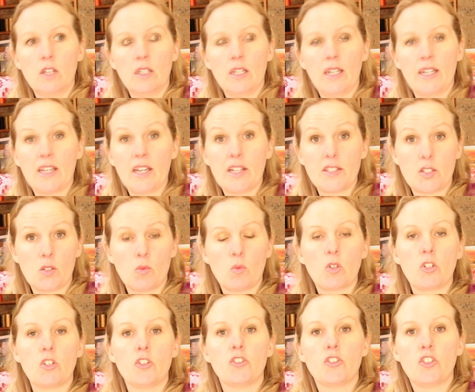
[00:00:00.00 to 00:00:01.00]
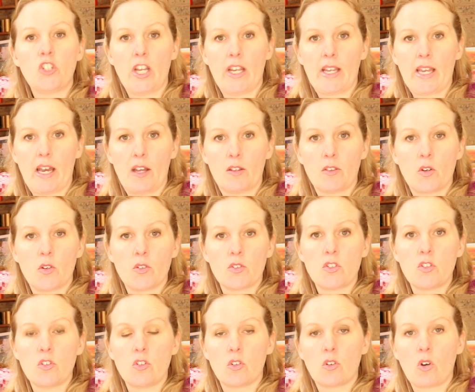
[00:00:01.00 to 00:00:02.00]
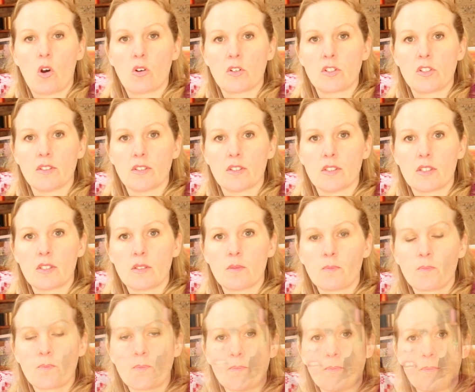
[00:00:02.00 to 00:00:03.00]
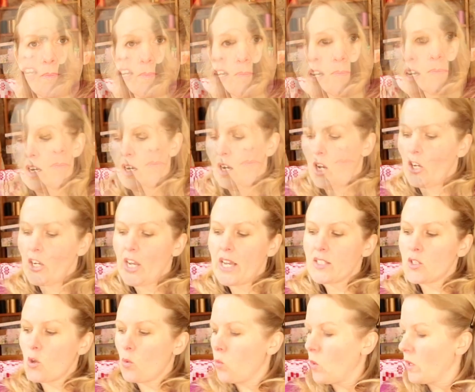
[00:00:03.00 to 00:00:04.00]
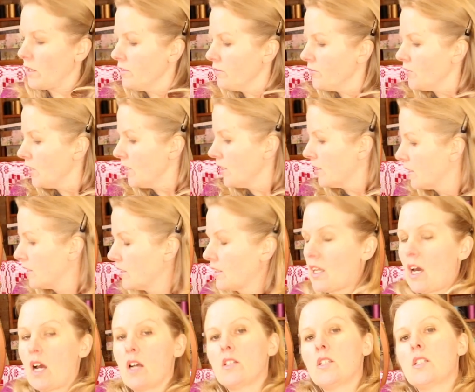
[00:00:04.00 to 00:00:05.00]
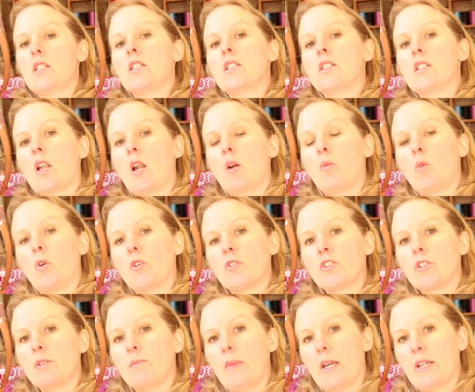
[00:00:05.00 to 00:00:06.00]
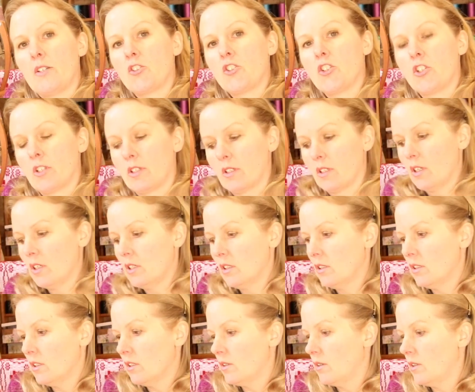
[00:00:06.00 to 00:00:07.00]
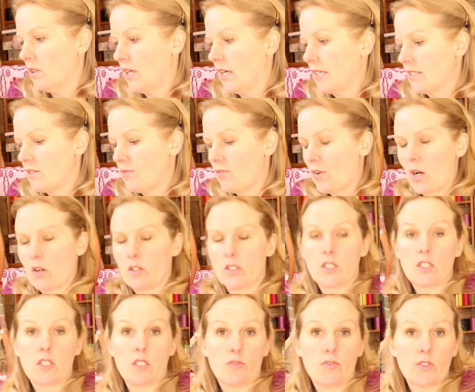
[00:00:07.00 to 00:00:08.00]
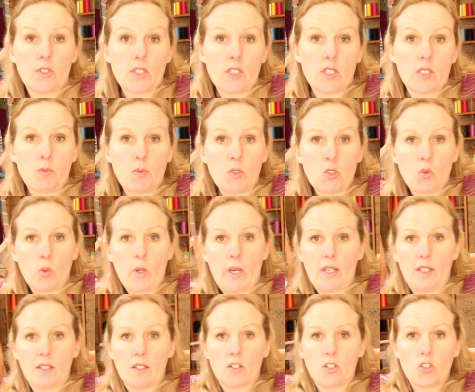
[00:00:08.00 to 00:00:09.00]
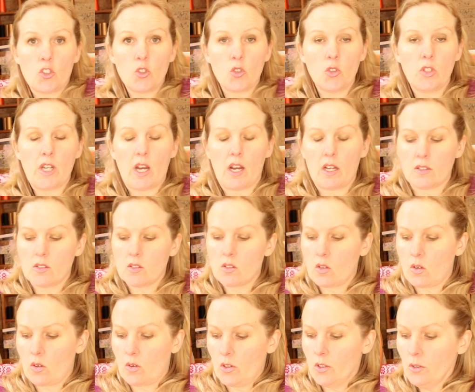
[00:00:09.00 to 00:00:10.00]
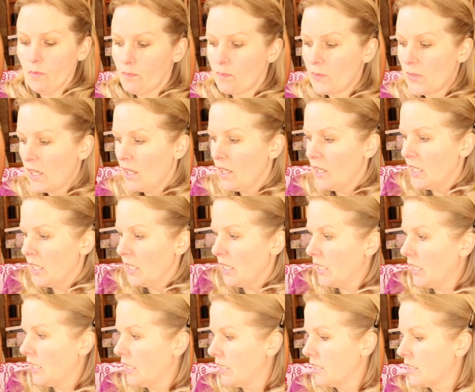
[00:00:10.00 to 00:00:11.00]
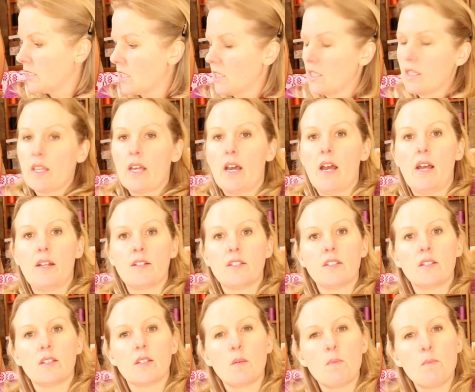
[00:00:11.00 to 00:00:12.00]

in case you want to check out those new cottons. Okay, so one of the last things that I want to mention as far as differences between the two yarns go is that the